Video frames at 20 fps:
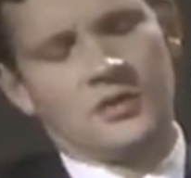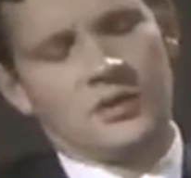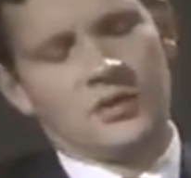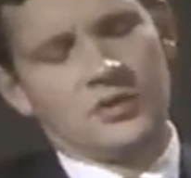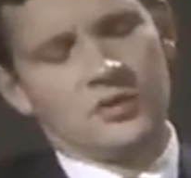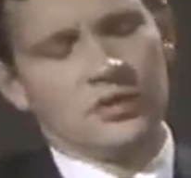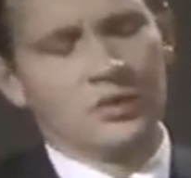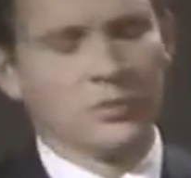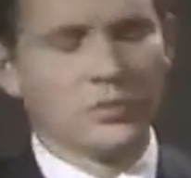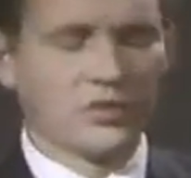
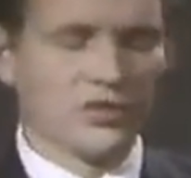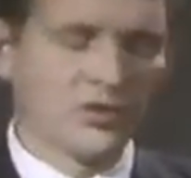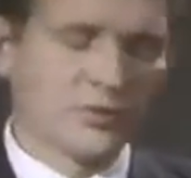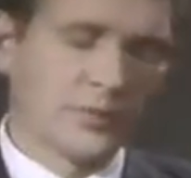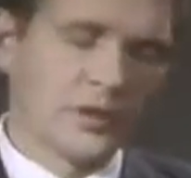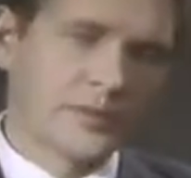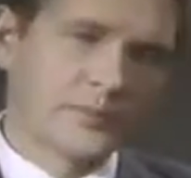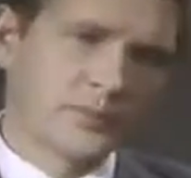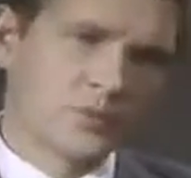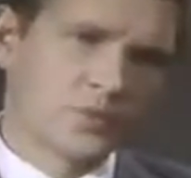
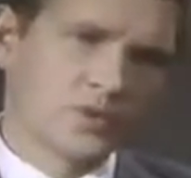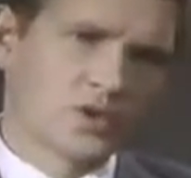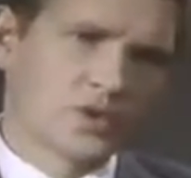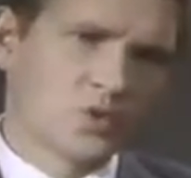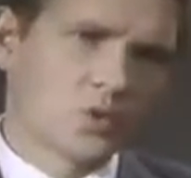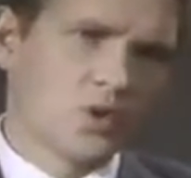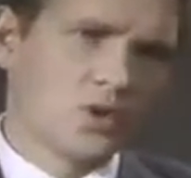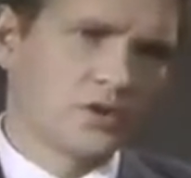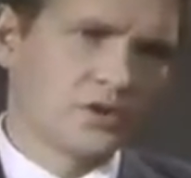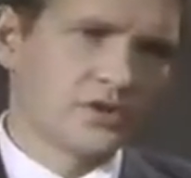numerous people
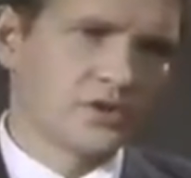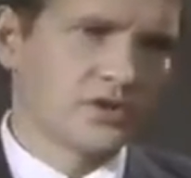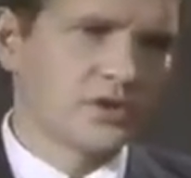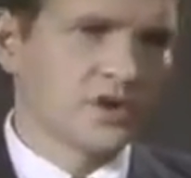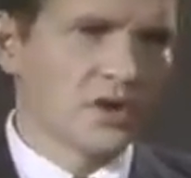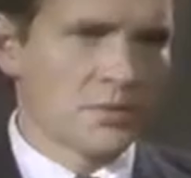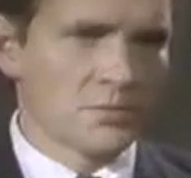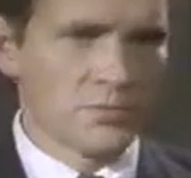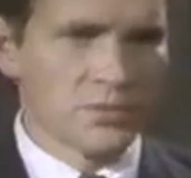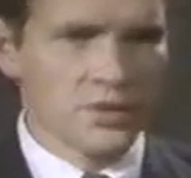were quoted.
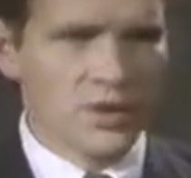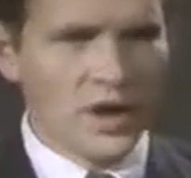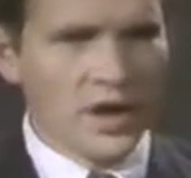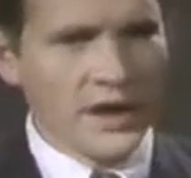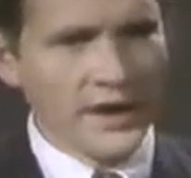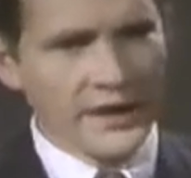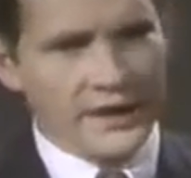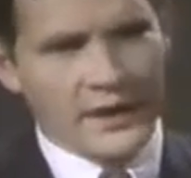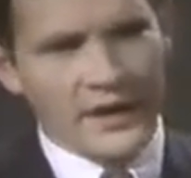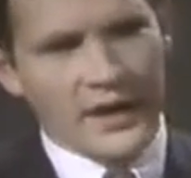The number
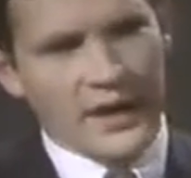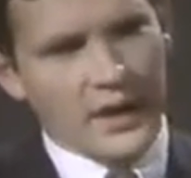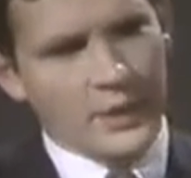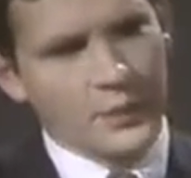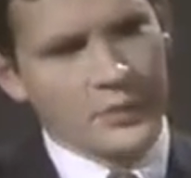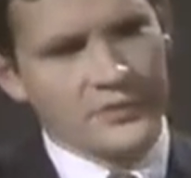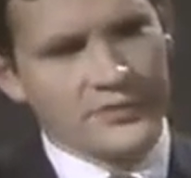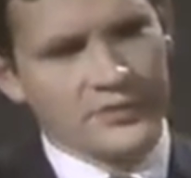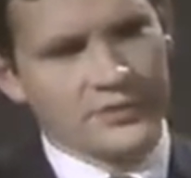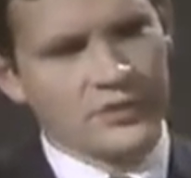I
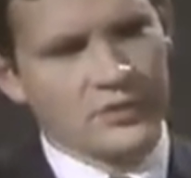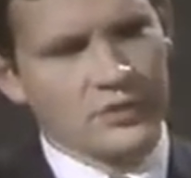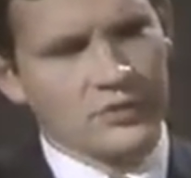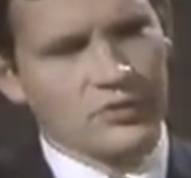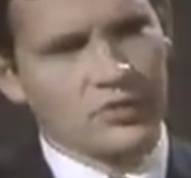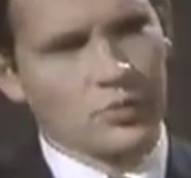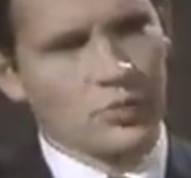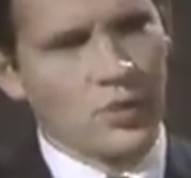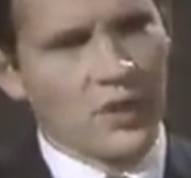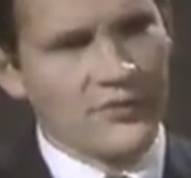got was that
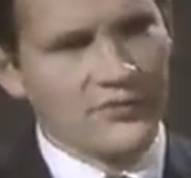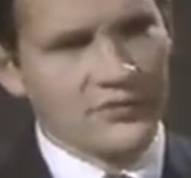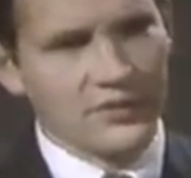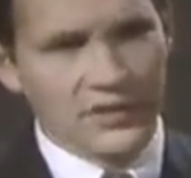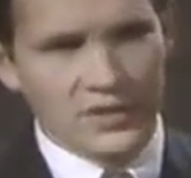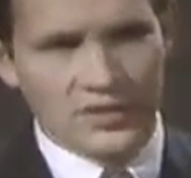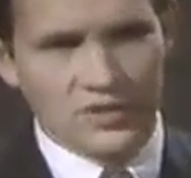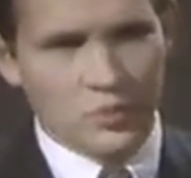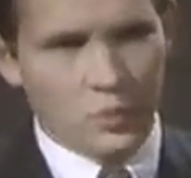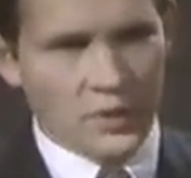there's
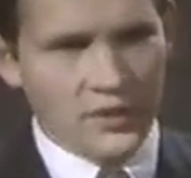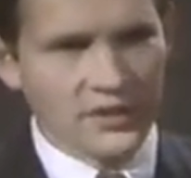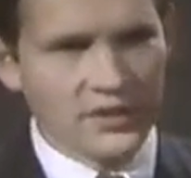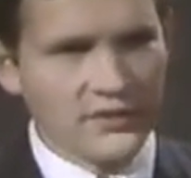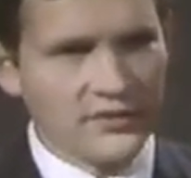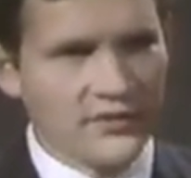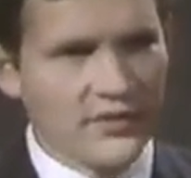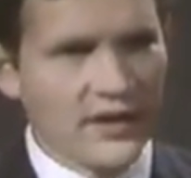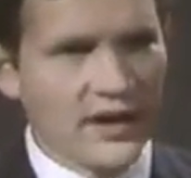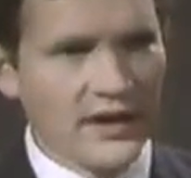roughly
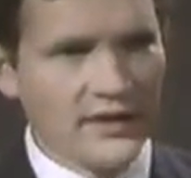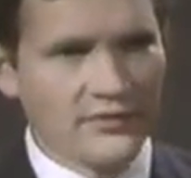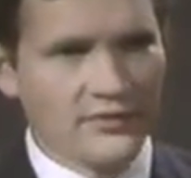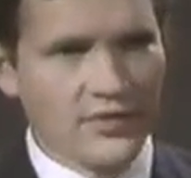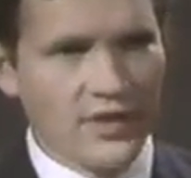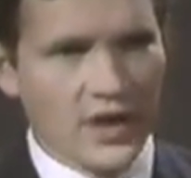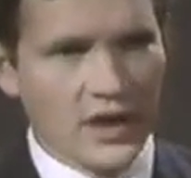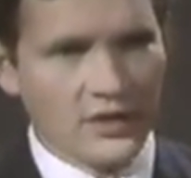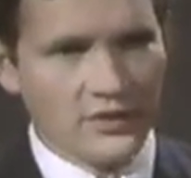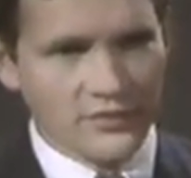
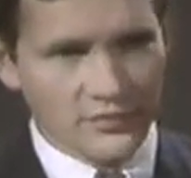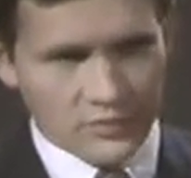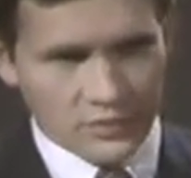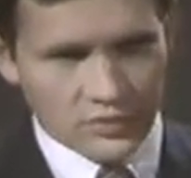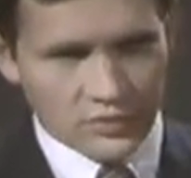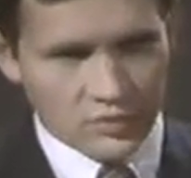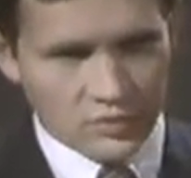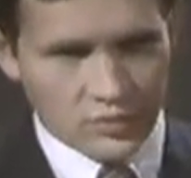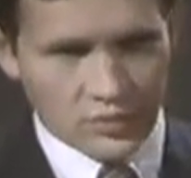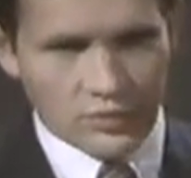
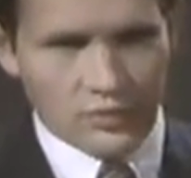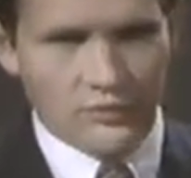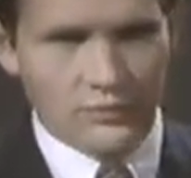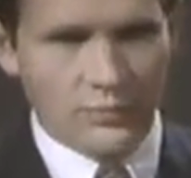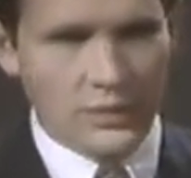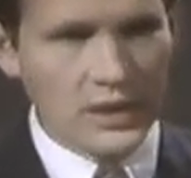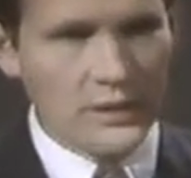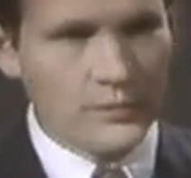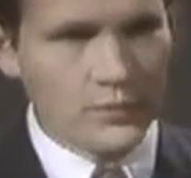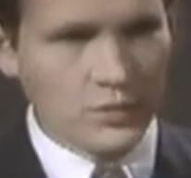25,000
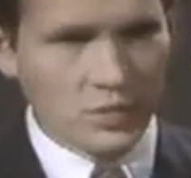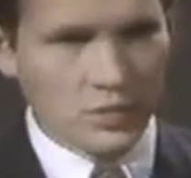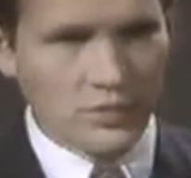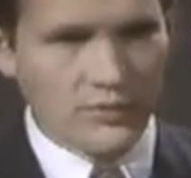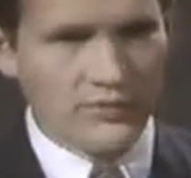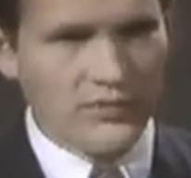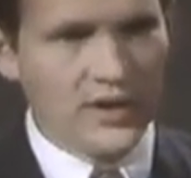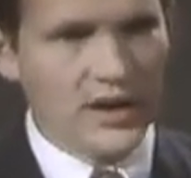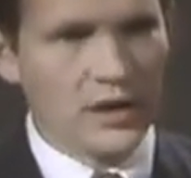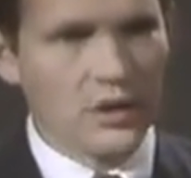
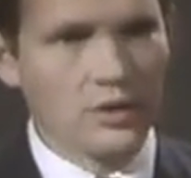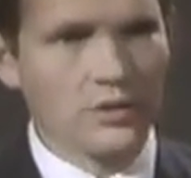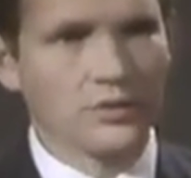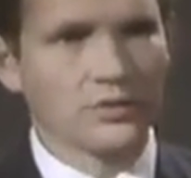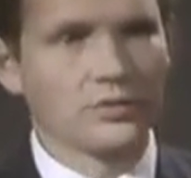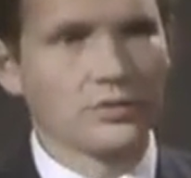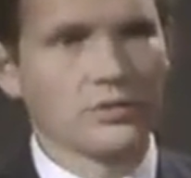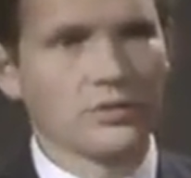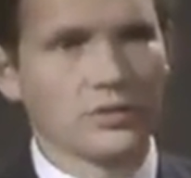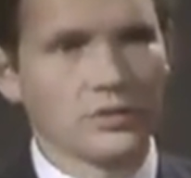people who follow
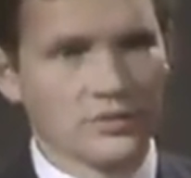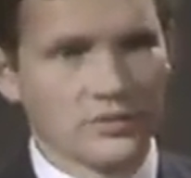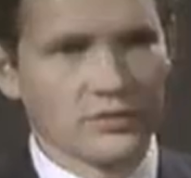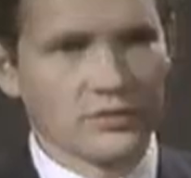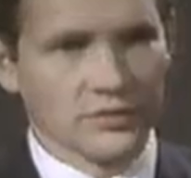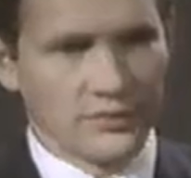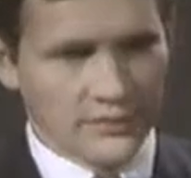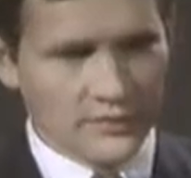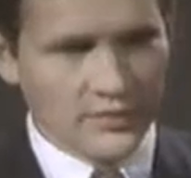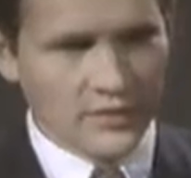the
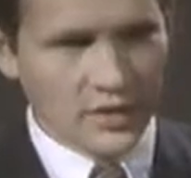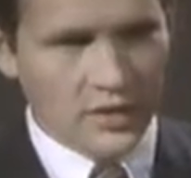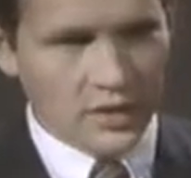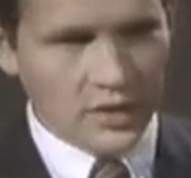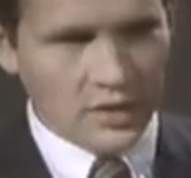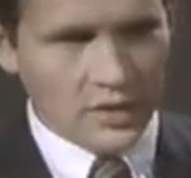traditions,